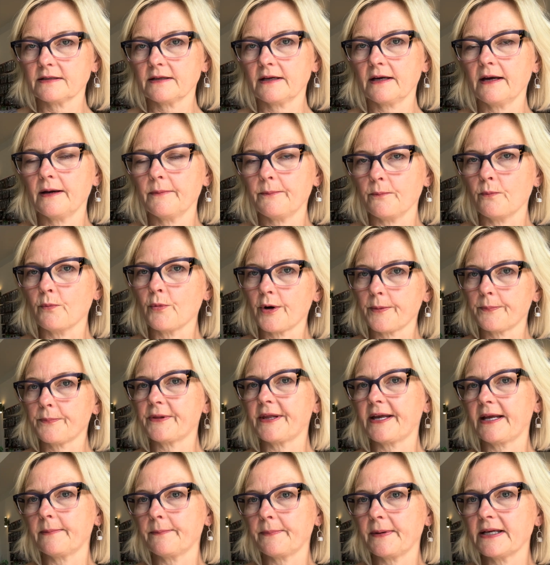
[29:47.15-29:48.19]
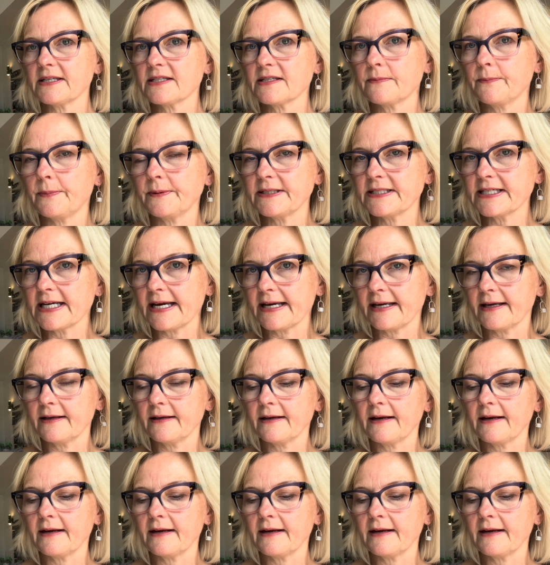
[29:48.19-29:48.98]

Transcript: diet.